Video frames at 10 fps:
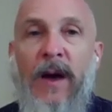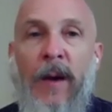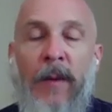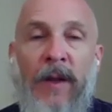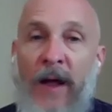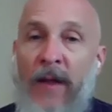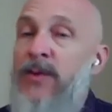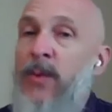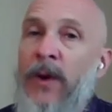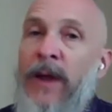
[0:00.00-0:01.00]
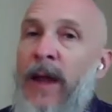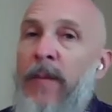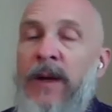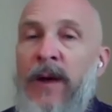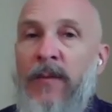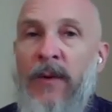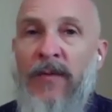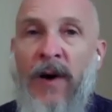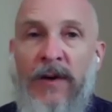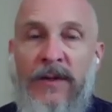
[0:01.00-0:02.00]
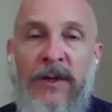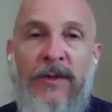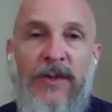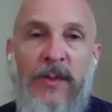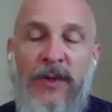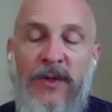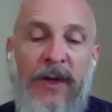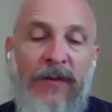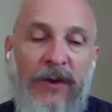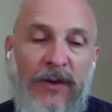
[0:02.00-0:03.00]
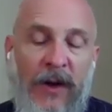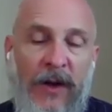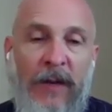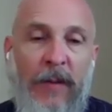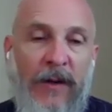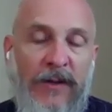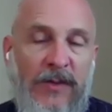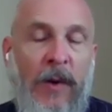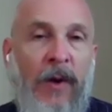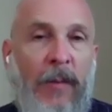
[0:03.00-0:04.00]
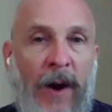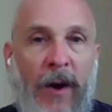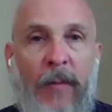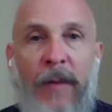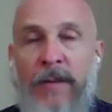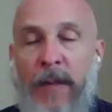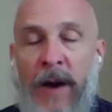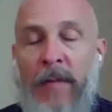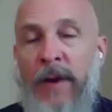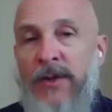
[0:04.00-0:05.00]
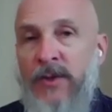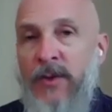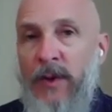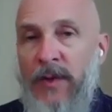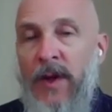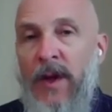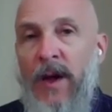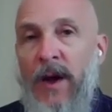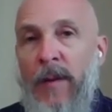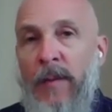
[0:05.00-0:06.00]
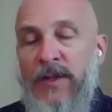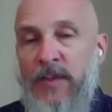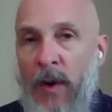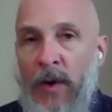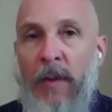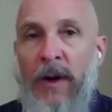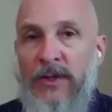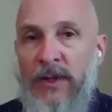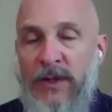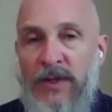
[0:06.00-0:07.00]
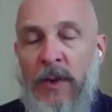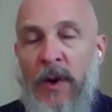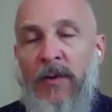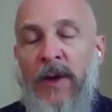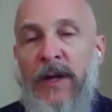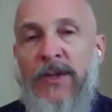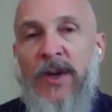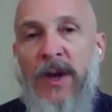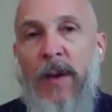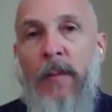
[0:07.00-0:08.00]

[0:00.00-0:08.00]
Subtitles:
A lot of this work can be done with volunteers, especially if you're talking about a smaller ballot measure with a smaller budget and a smaller reach.